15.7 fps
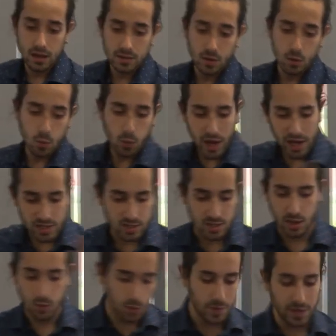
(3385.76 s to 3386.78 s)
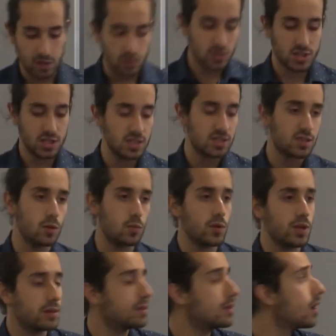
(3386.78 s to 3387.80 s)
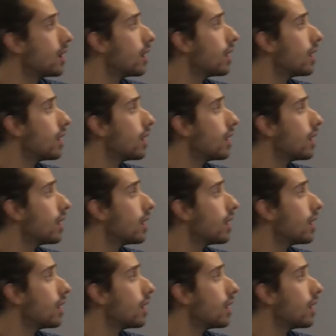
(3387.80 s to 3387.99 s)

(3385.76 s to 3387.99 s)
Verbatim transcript: the wage that would be consistent with the,